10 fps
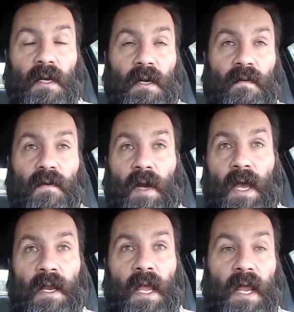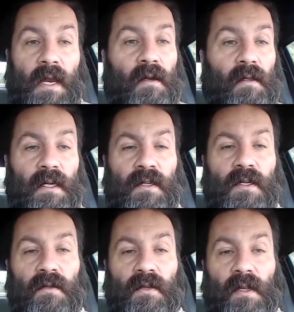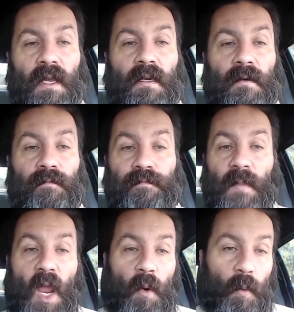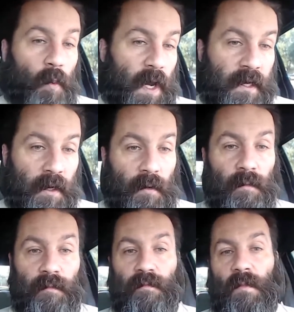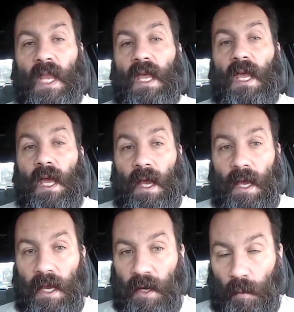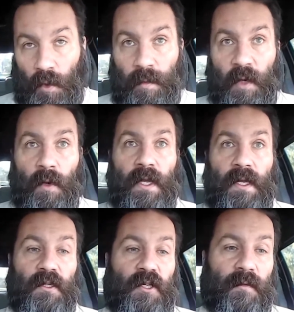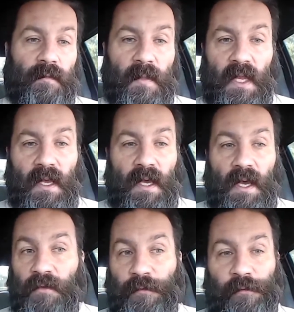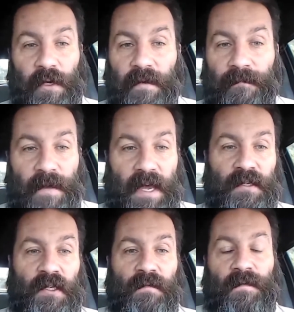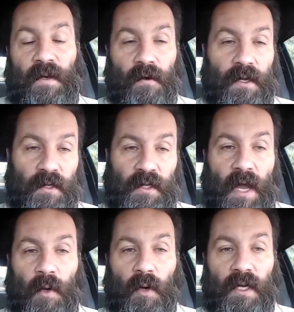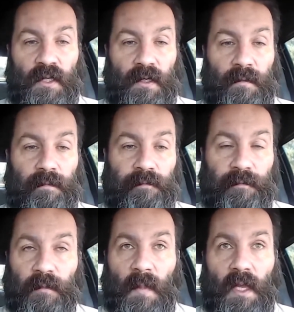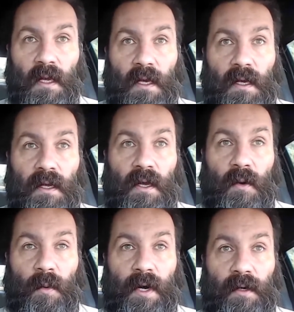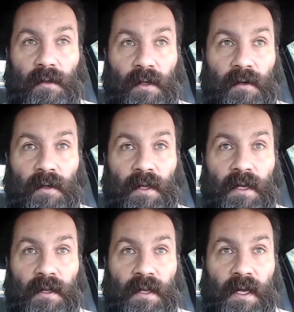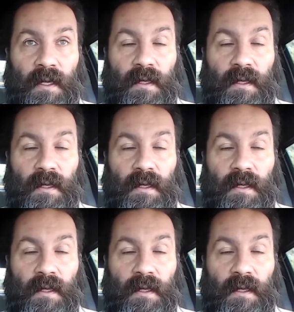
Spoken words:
for how to handle issues like Waco and Ruby Ridge and the friggin' Fast and Furious operation, where literally they